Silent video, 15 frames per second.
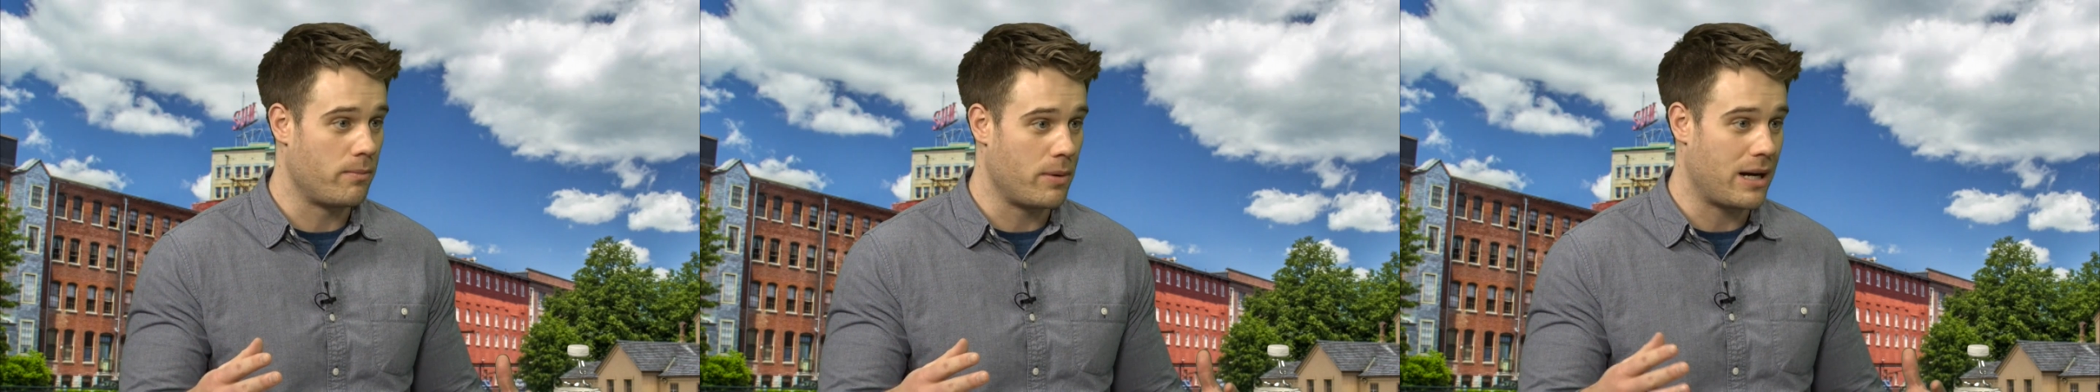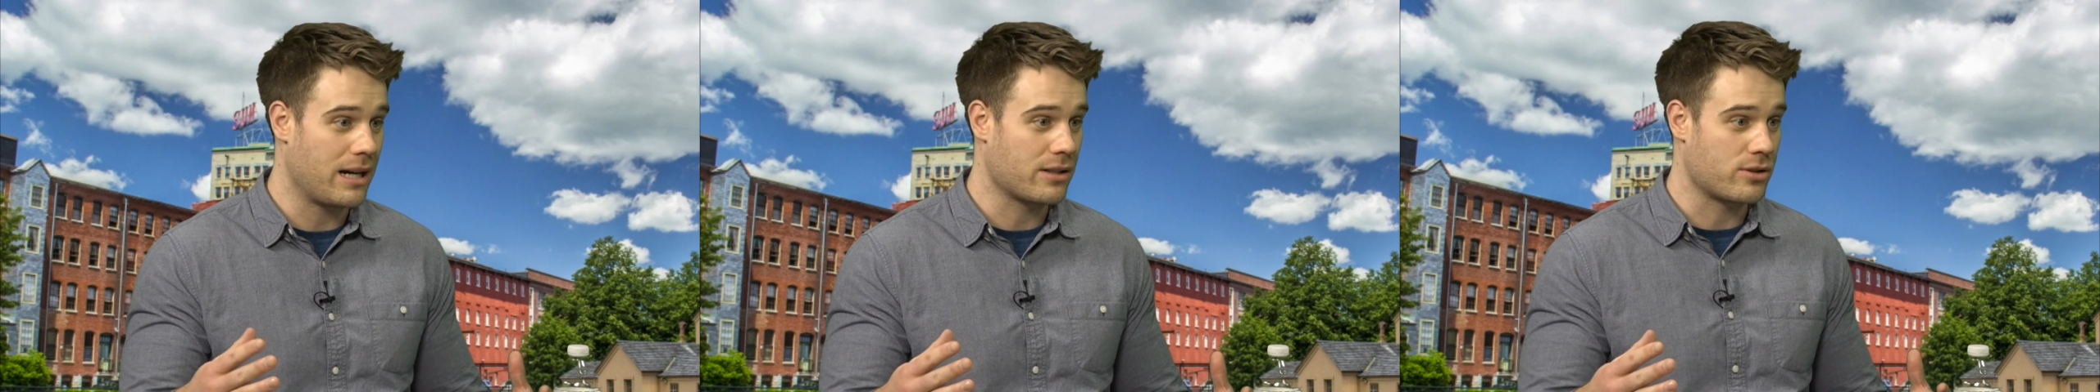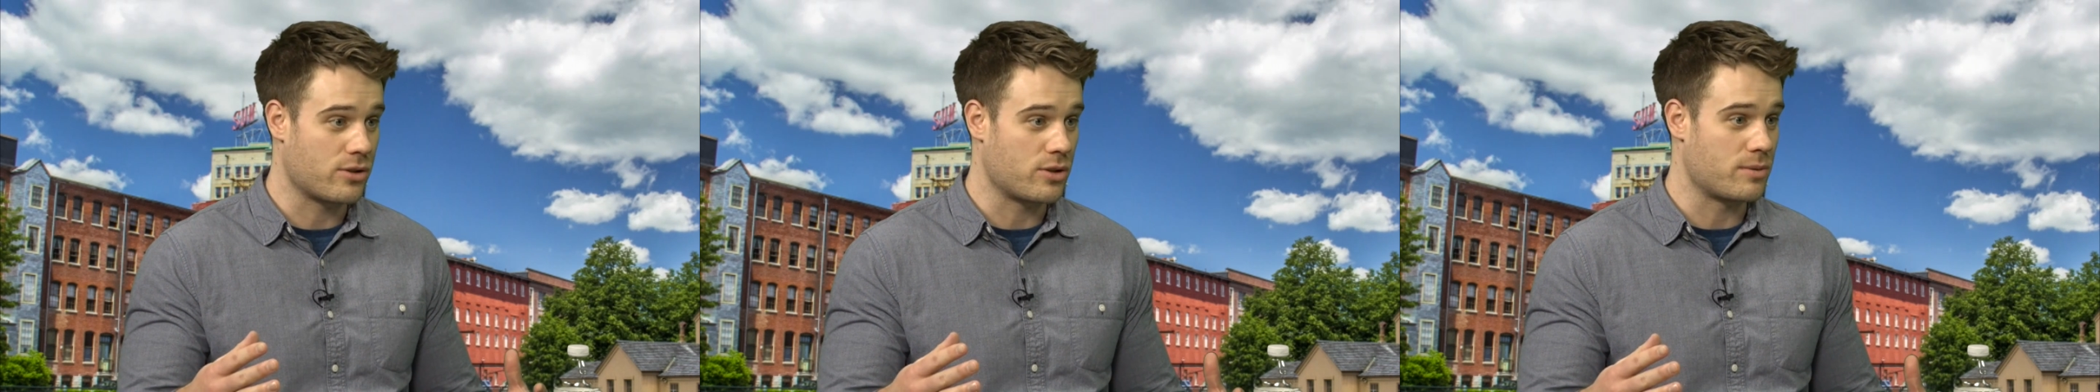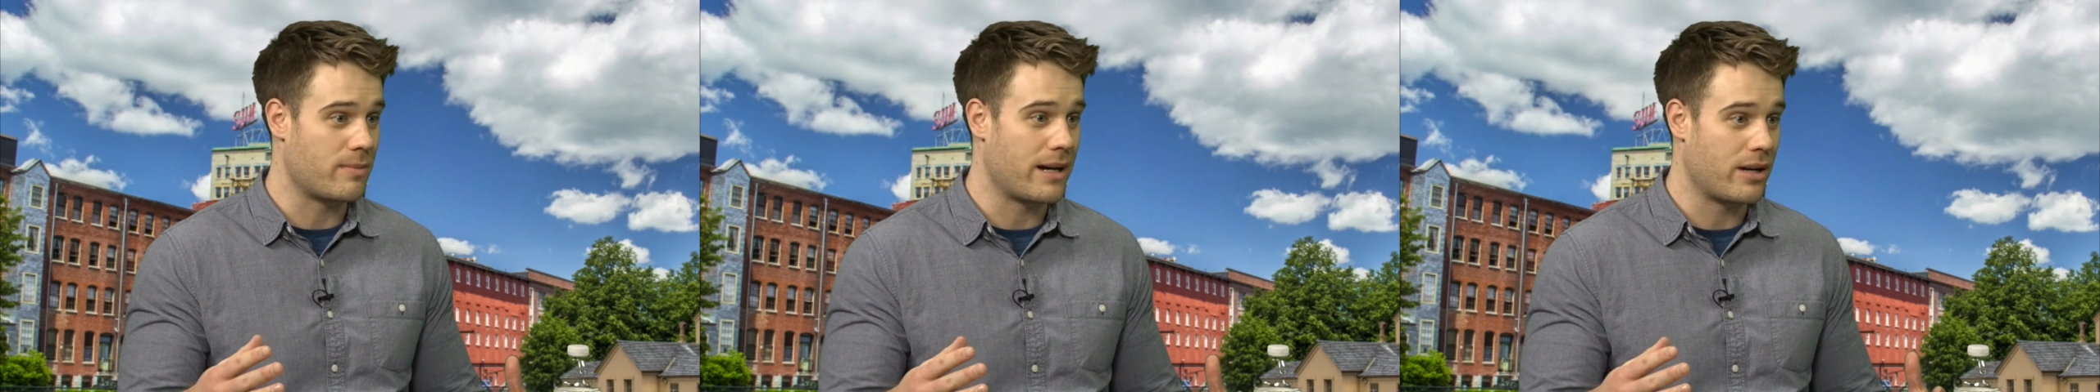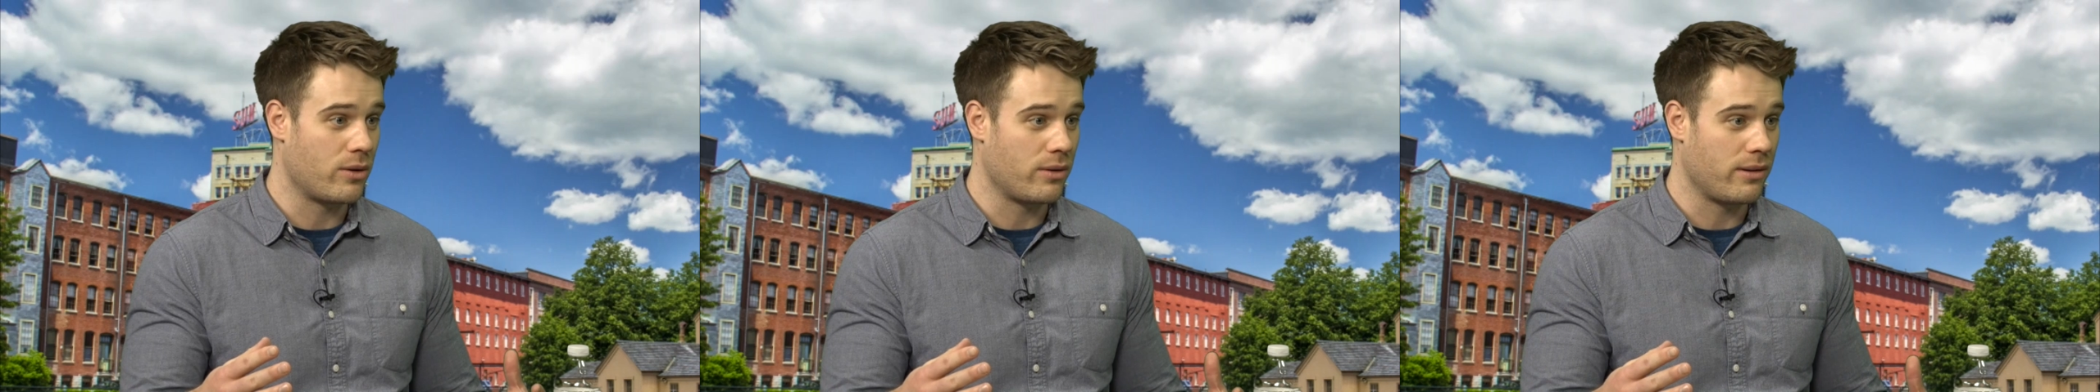boxers
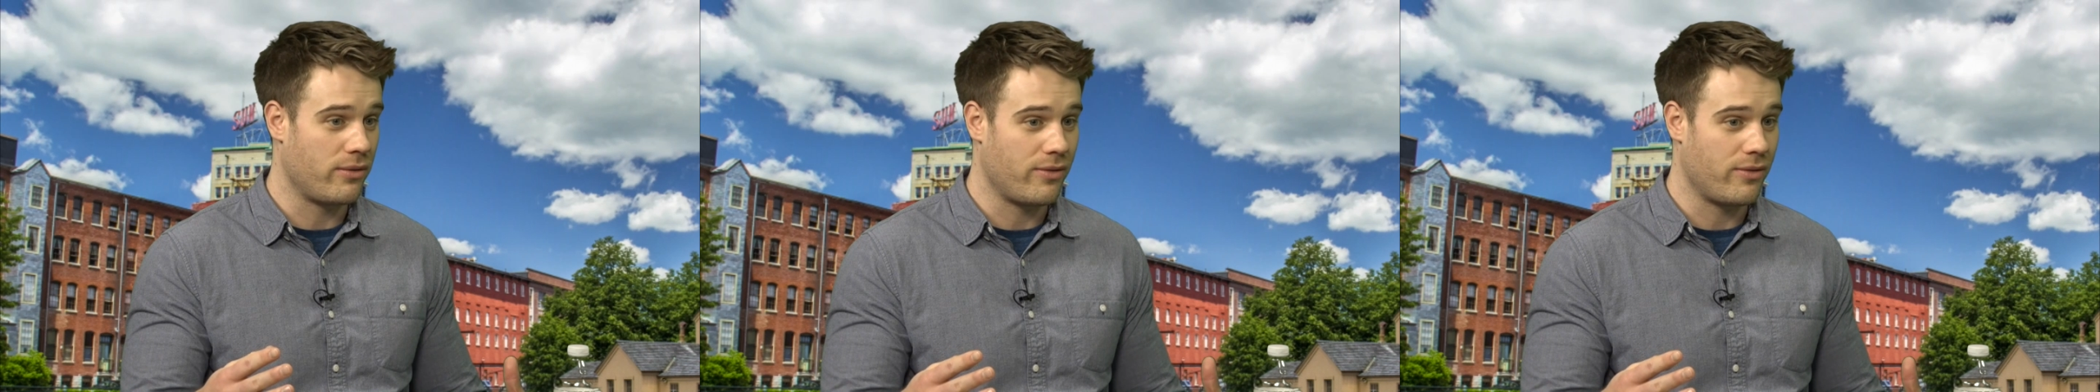might only